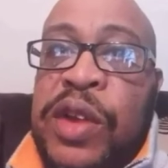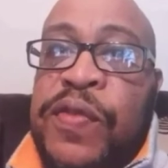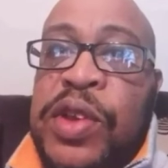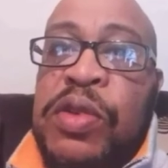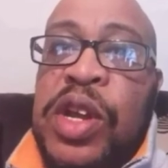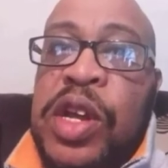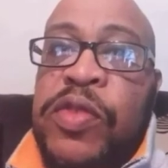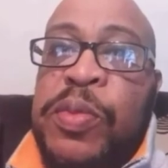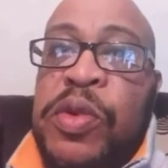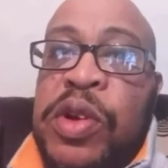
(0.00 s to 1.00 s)
And for you to
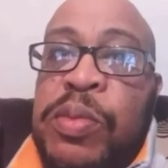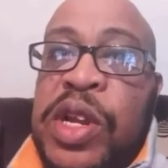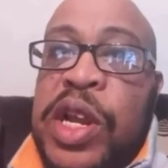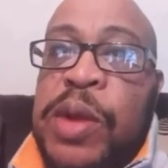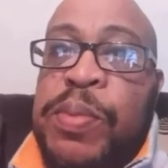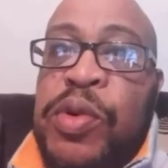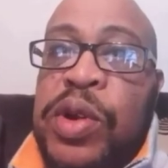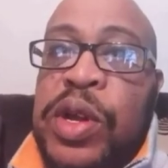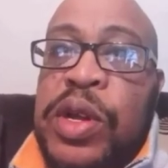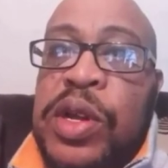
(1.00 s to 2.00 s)
give up on him at that
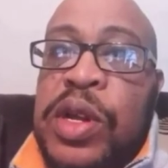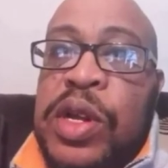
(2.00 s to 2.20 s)
point,